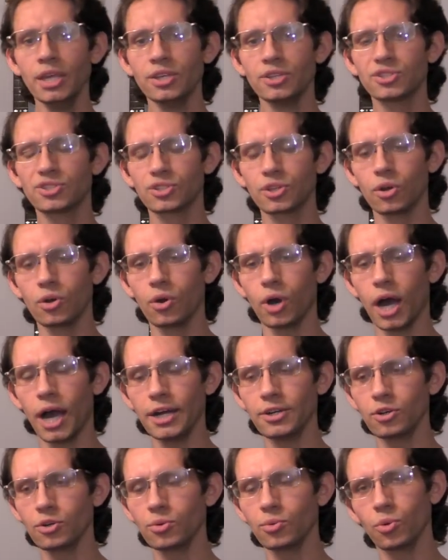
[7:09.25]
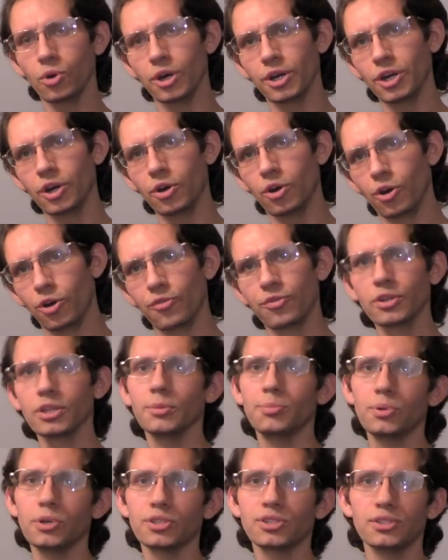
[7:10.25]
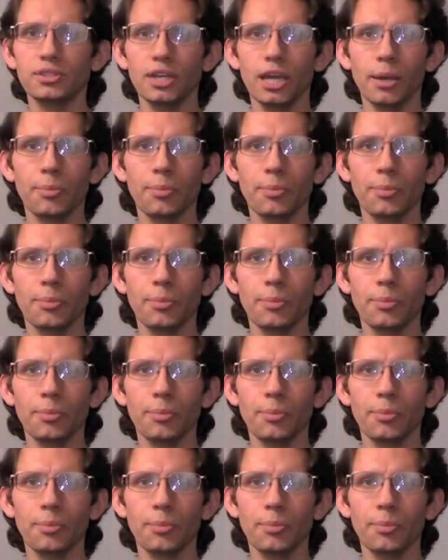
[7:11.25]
So I don't want to overly push the